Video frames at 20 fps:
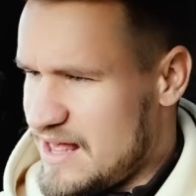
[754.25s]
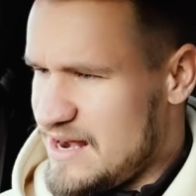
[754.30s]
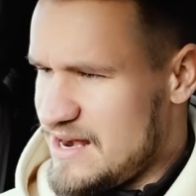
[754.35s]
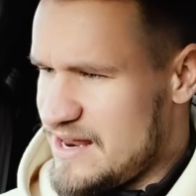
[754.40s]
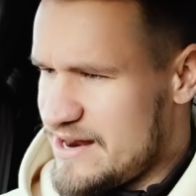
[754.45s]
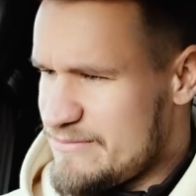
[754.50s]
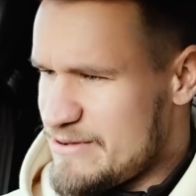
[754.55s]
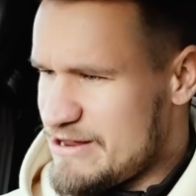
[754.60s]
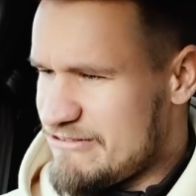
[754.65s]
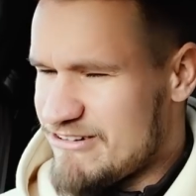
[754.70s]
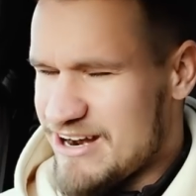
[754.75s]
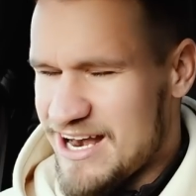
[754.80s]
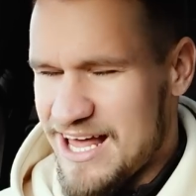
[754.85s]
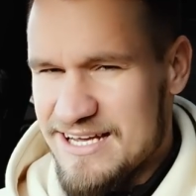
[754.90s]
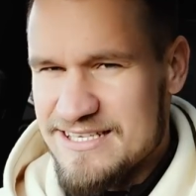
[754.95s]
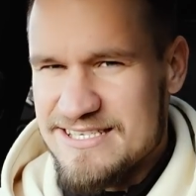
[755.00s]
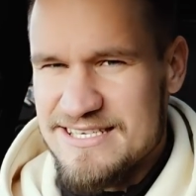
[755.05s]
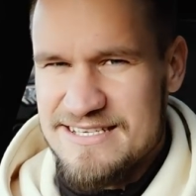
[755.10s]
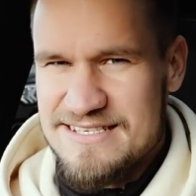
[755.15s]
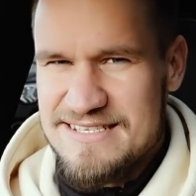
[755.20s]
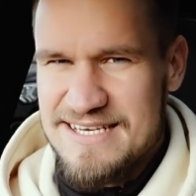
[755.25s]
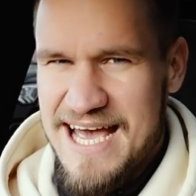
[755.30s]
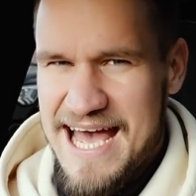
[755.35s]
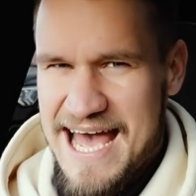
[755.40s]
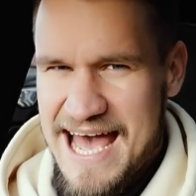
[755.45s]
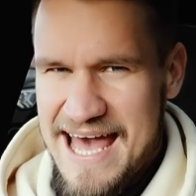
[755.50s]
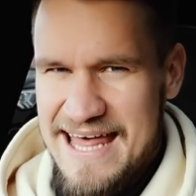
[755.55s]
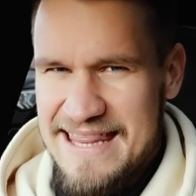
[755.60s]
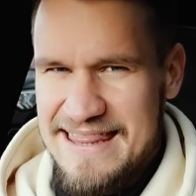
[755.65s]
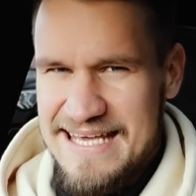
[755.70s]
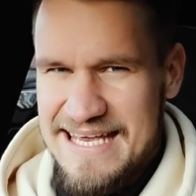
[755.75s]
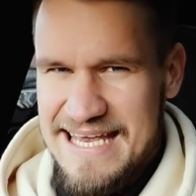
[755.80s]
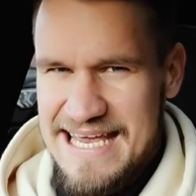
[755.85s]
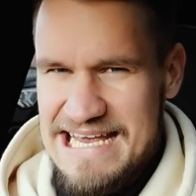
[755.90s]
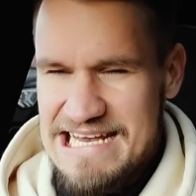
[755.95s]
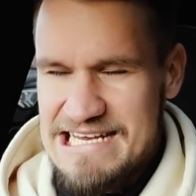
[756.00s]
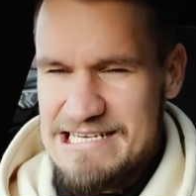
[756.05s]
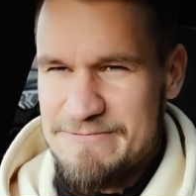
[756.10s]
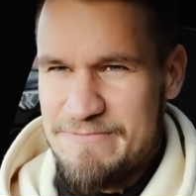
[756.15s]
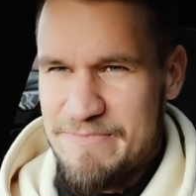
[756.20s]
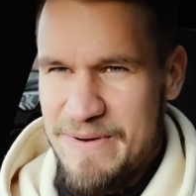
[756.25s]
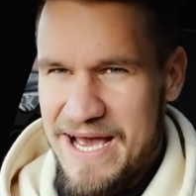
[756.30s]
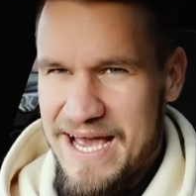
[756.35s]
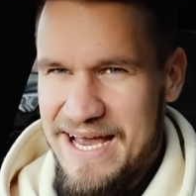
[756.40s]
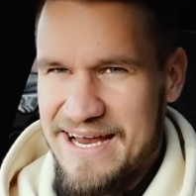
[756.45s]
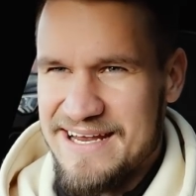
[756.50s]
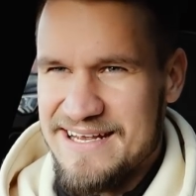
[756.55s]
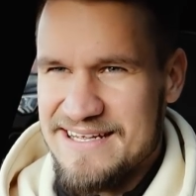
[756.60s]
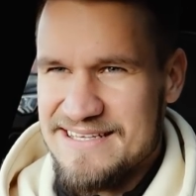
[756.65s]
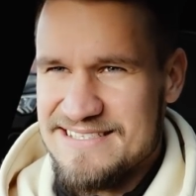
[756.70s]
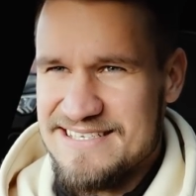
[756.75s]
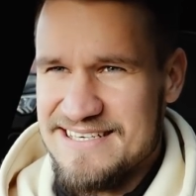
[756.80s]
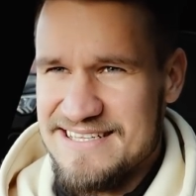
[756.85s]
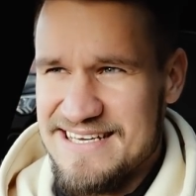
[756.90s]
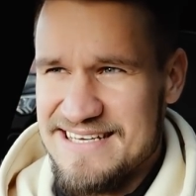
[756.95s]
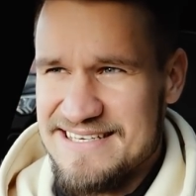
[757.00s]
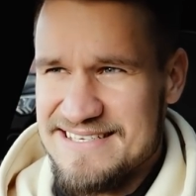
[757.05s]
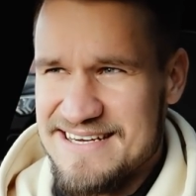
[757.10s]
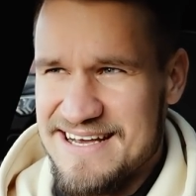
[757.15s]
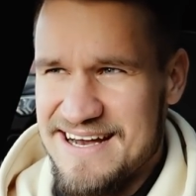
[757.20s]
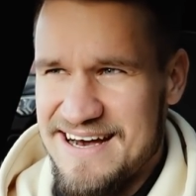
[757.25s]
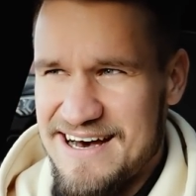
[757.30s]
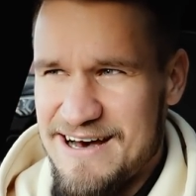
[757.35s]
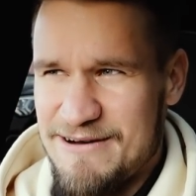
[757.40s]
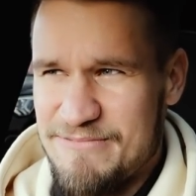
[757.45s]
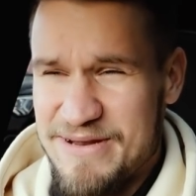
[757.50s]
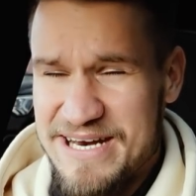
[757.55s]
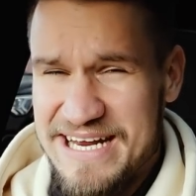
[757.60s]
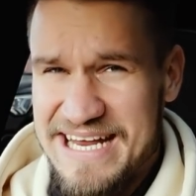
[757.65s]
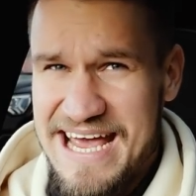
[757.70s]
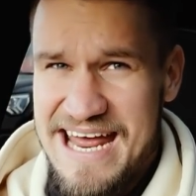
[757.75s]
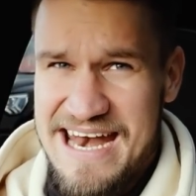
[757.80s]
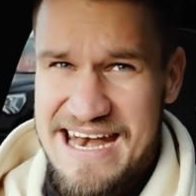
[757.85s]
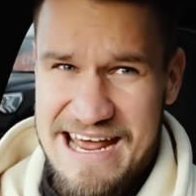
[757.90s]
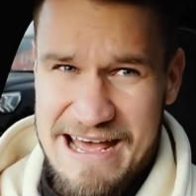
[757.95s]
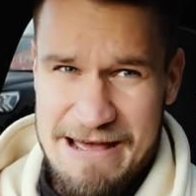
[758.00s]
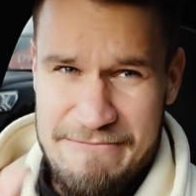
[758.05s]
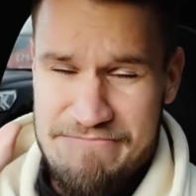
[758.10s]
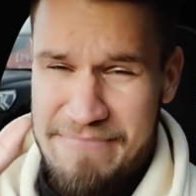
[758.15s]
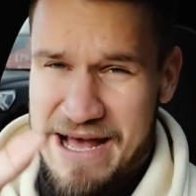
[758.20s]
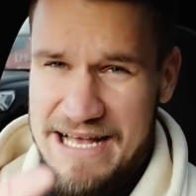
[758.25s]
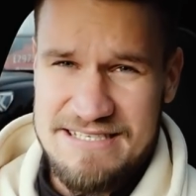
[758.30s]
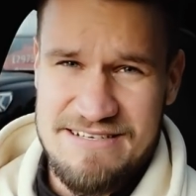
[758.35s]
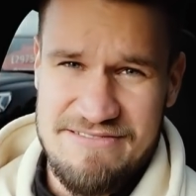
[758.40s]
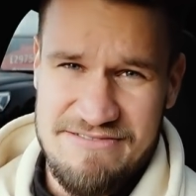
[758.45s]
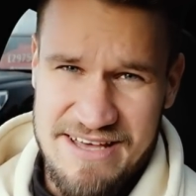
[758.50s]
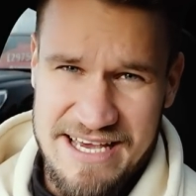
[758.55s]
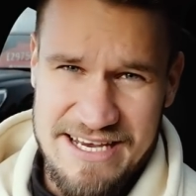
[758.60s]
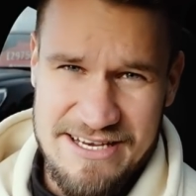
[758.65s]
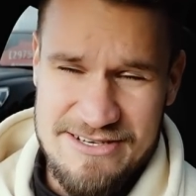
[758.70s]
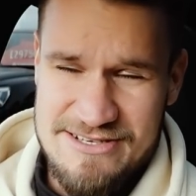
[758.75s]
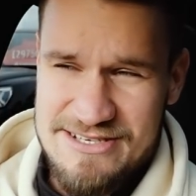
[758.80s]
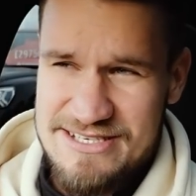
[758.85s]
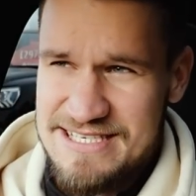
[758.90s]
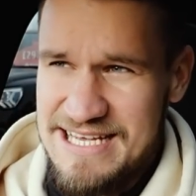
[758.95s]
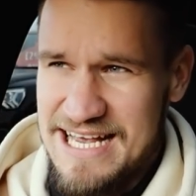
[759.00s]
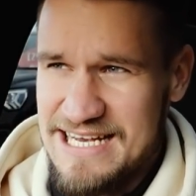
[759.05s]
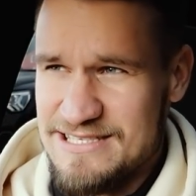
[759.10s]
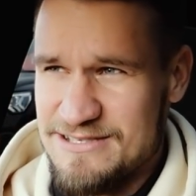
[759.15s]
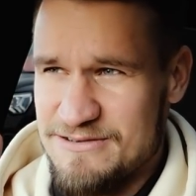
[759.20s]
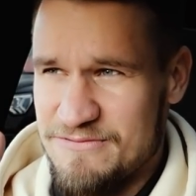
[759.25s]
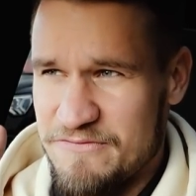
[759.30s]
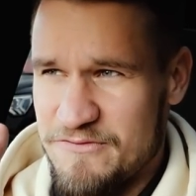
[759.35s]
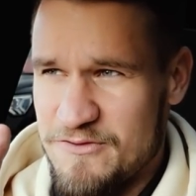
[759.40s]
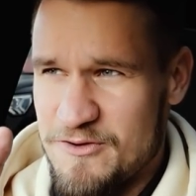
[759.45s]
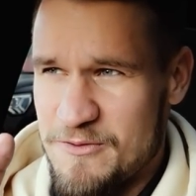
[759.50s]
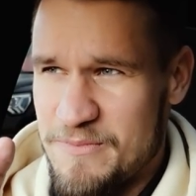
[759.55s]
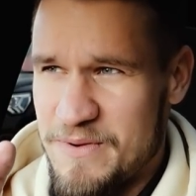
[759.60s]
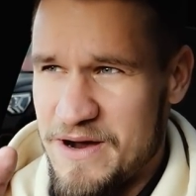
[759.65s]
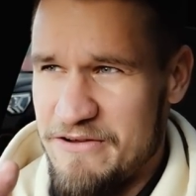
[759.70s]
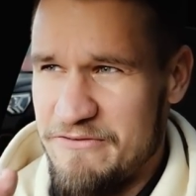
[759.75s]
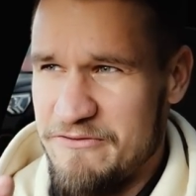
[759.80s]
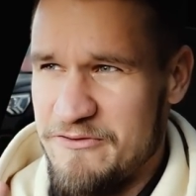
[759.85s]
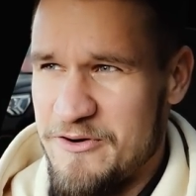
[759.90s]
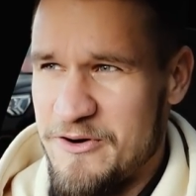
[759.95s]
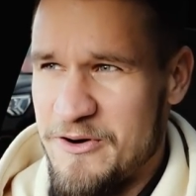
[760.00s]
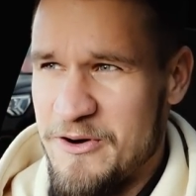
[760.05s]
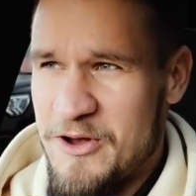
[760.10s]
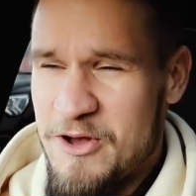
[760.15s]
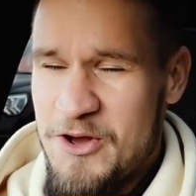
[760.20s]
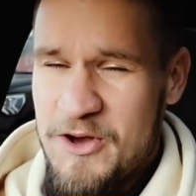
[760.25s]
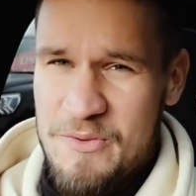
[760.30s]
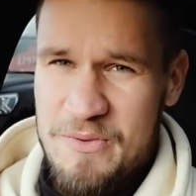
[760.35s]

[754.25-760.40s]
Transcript: A little bit reluctant to hand the keys back to this car, but again, a massive thank you to Saxton 4x4.